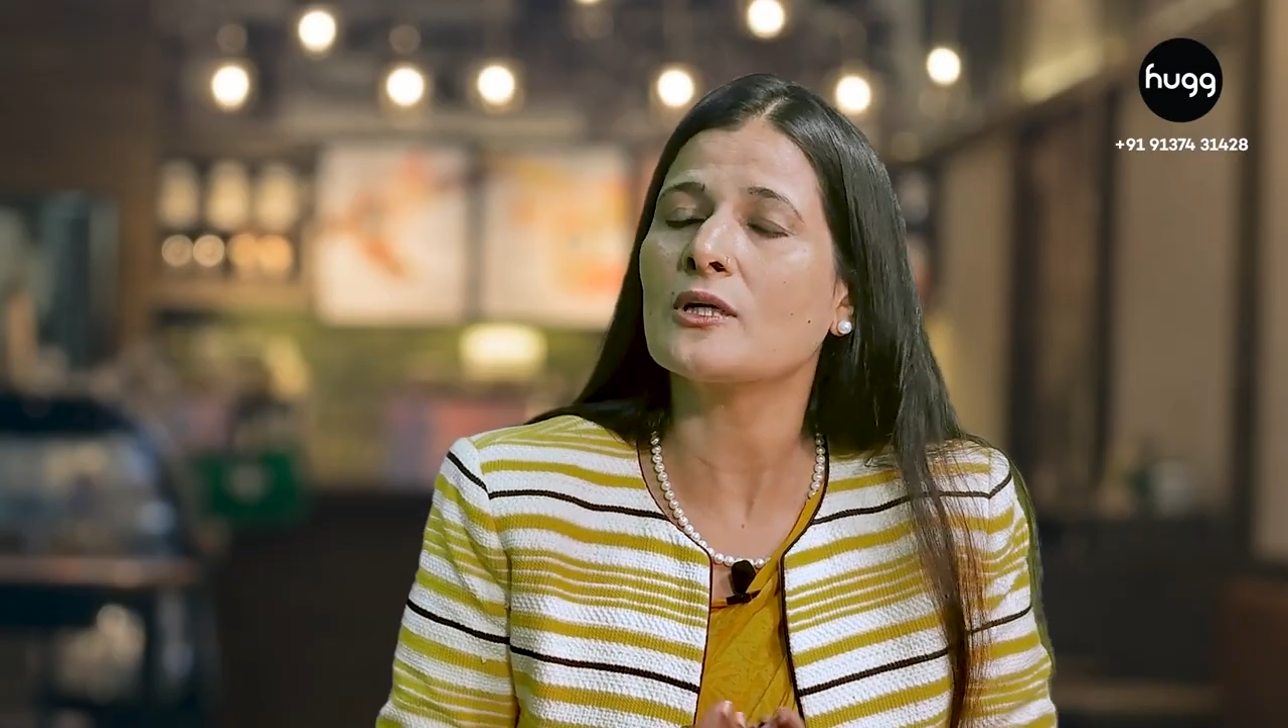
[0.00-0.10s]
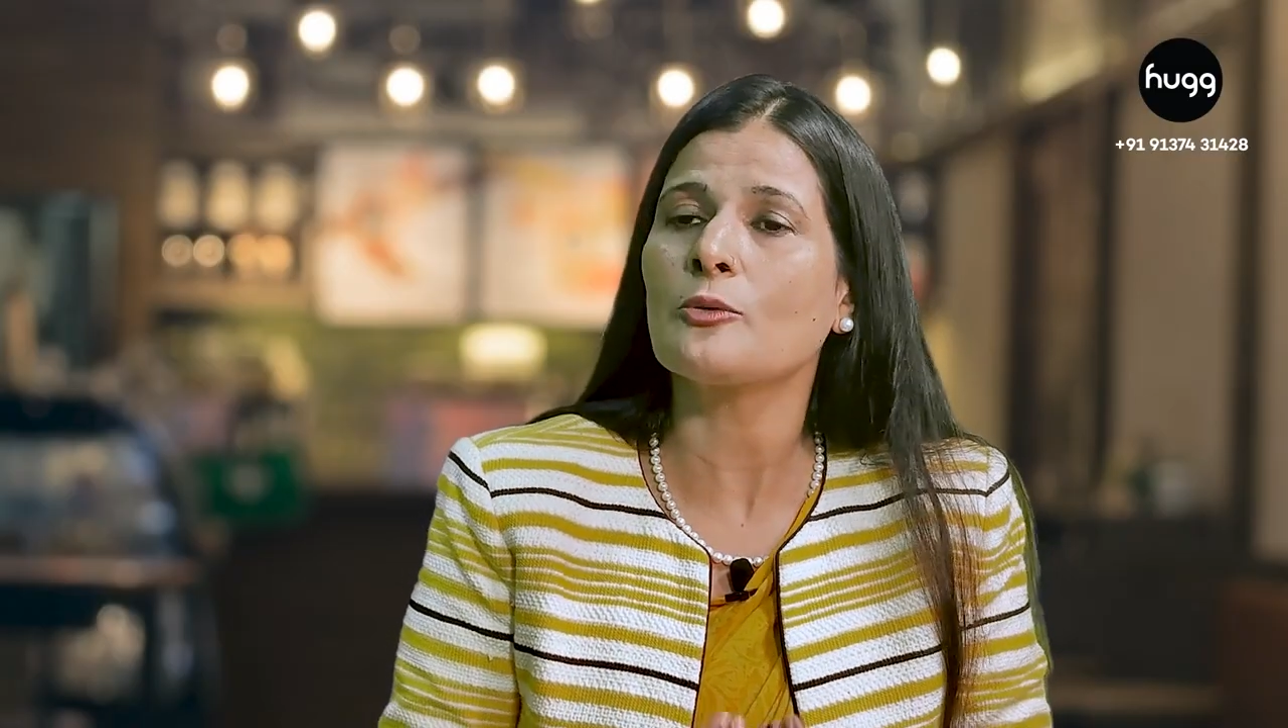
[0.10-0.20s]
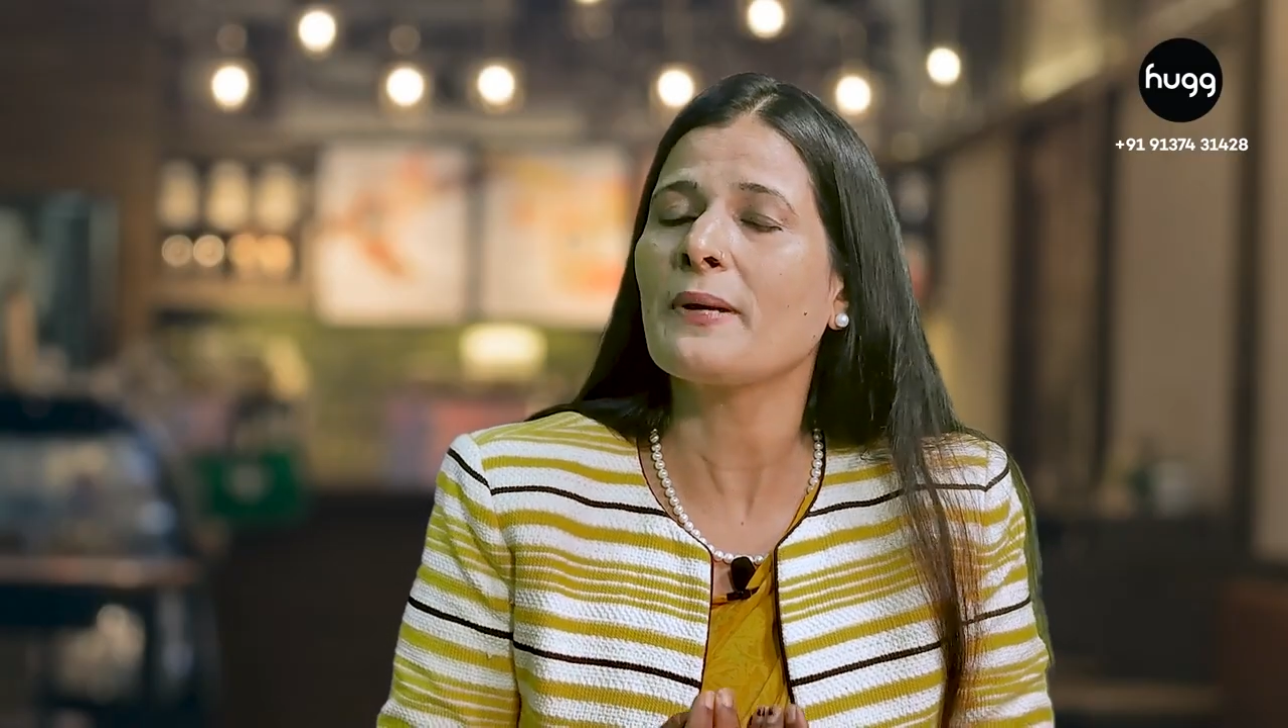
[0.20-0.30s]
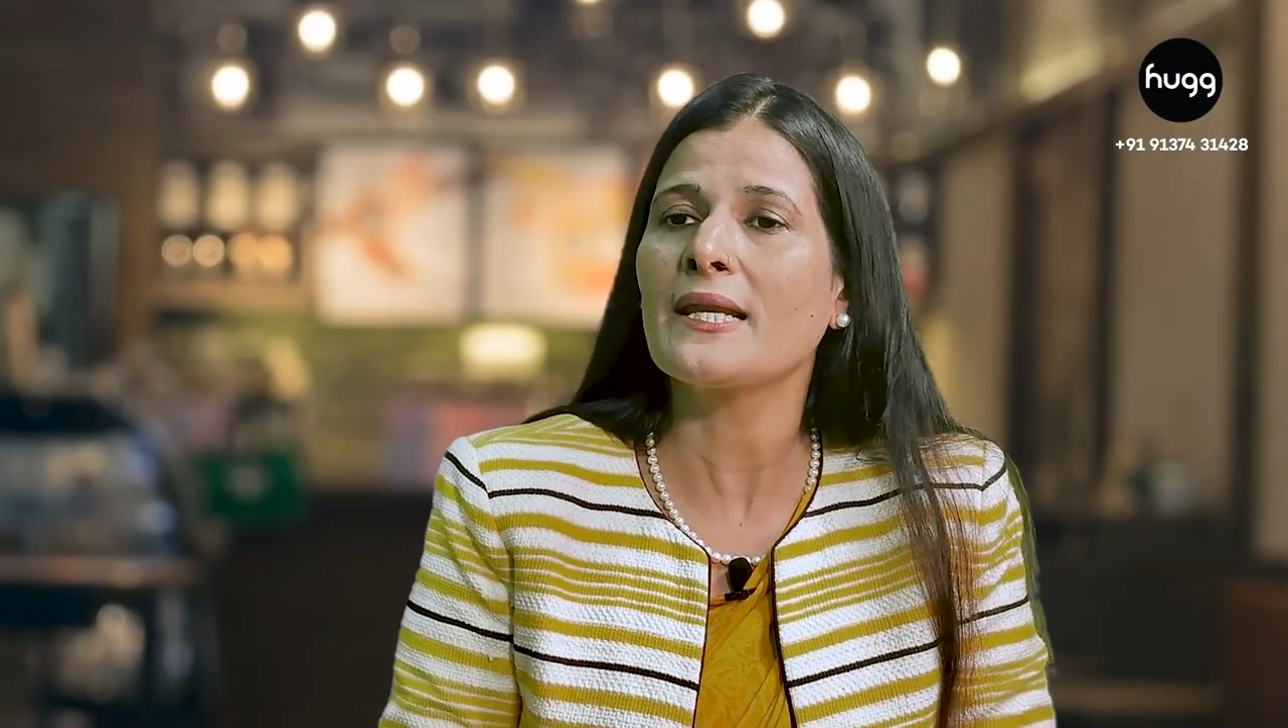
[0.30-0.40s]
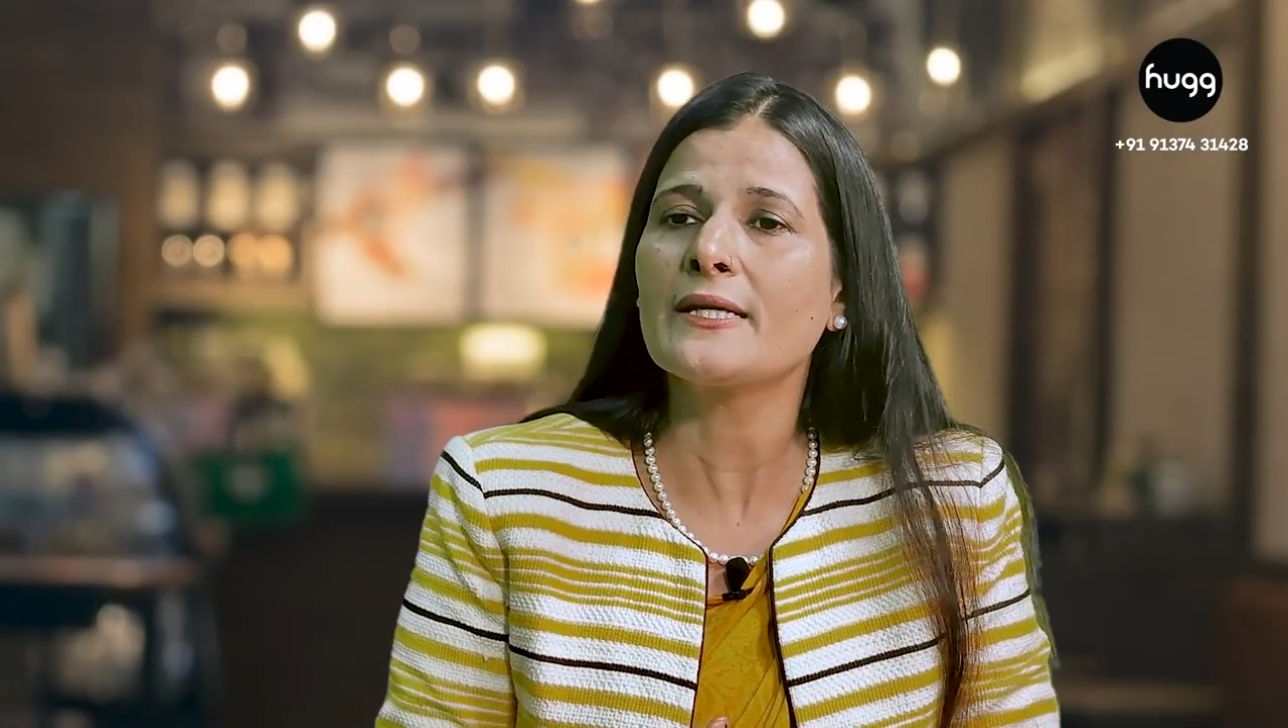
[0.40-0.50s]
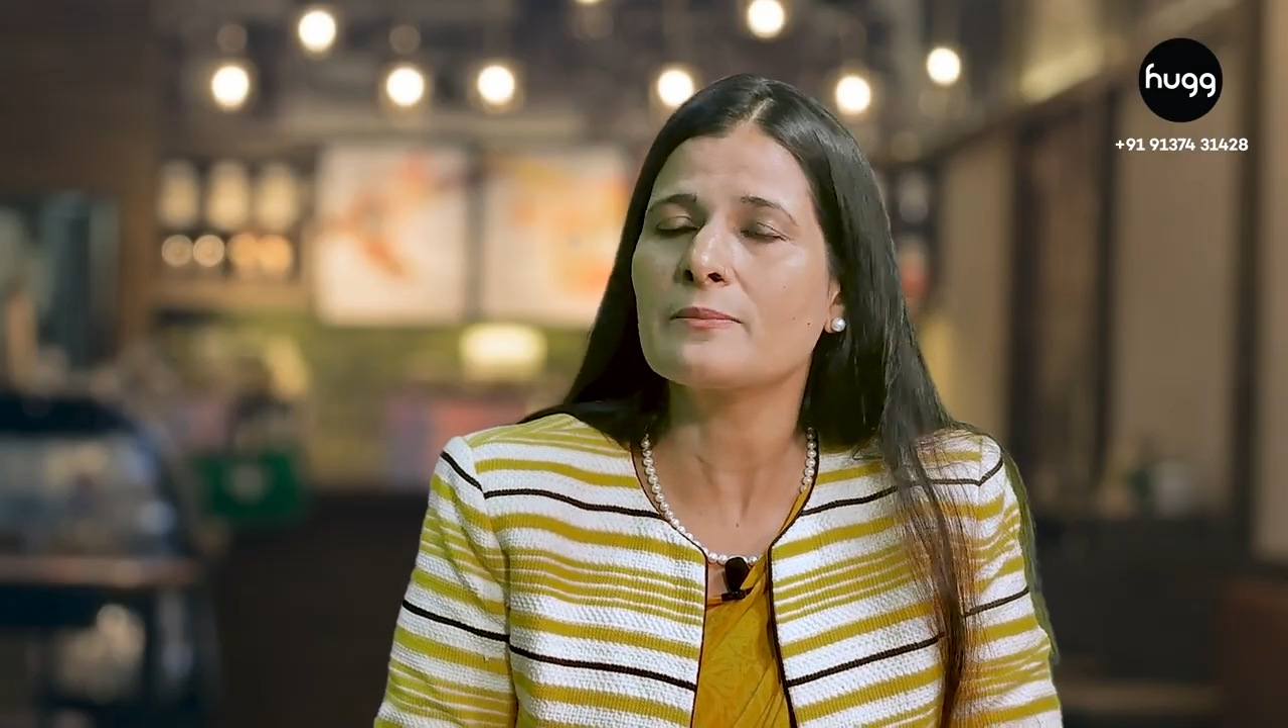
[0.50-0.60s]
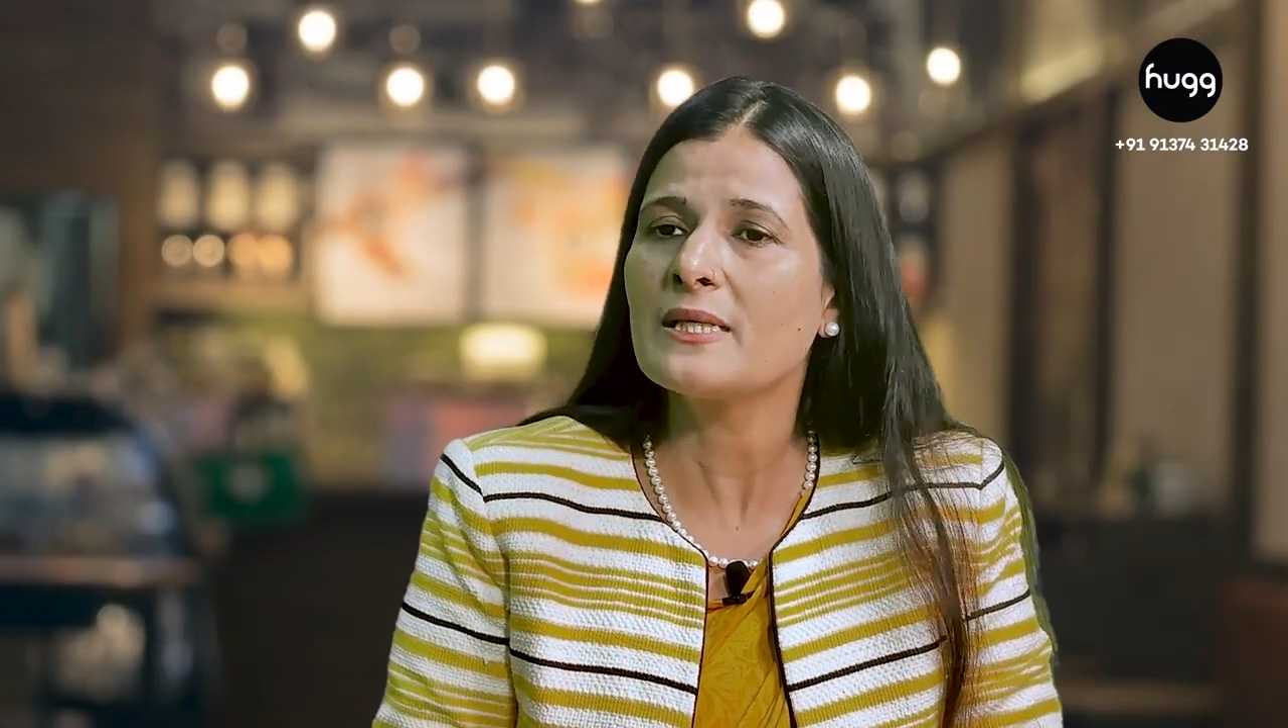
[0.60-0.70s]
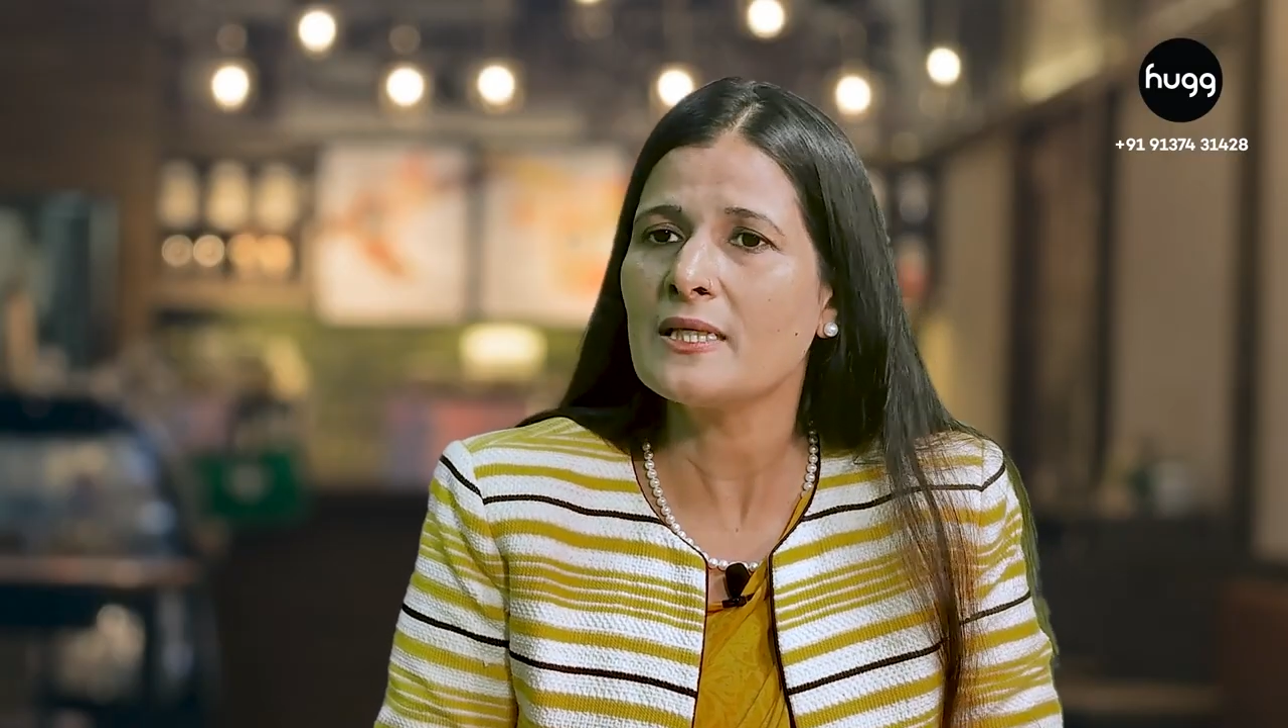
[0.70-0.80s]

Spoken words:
autopilot